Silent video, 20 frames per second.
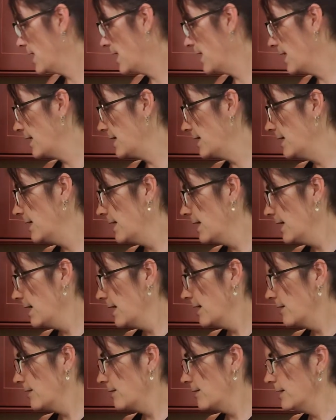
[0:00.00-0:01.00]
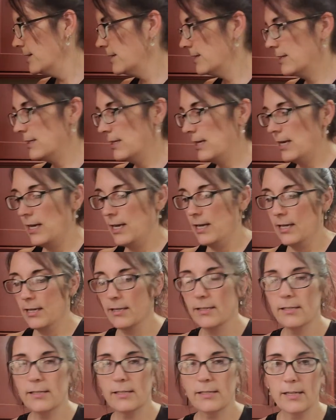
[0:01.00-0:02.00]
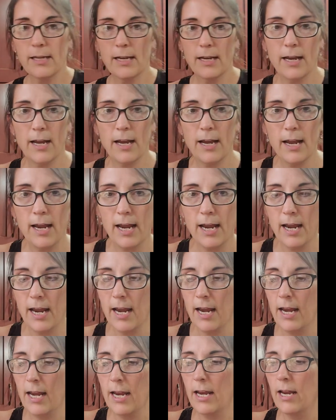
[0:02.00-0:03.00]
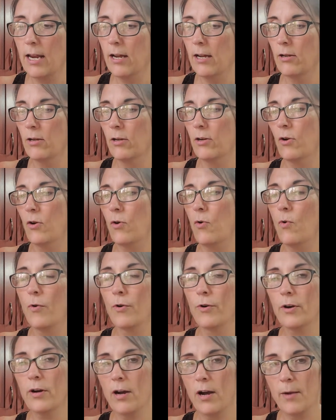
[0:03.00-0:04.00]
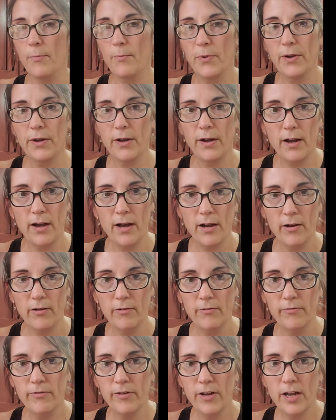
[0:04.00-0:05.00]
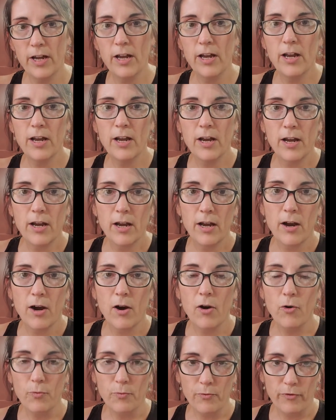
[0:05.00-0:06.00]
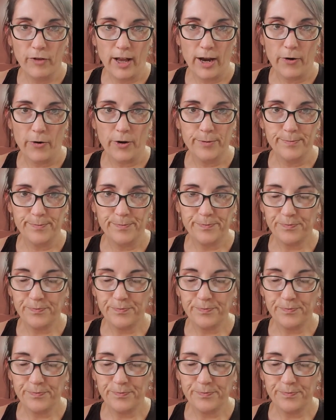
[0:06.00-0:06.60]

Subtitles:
And this is a 1/4 cup of oat flour.